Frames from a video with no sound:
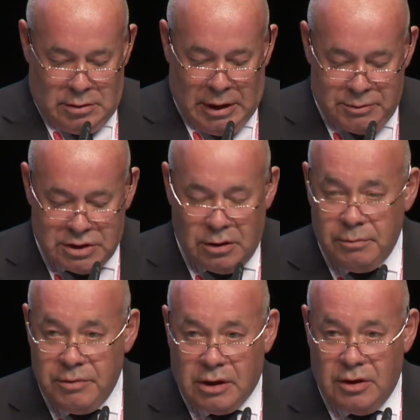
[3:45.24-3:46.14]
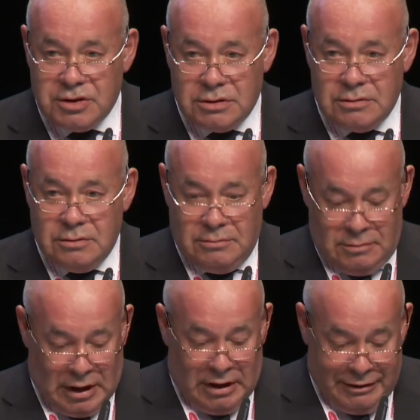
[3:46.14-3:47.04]
I'm stopped because
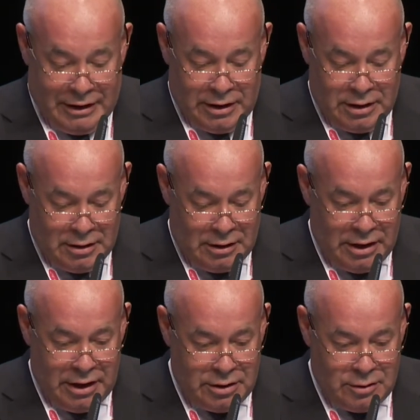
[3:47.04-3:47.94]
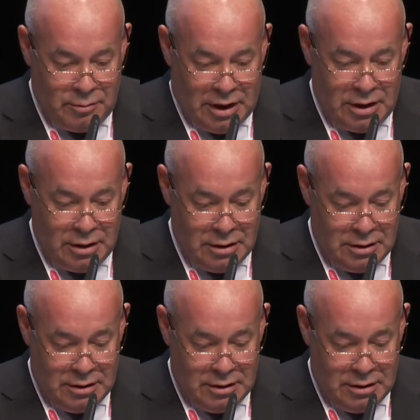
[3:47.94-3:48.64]
I really late to my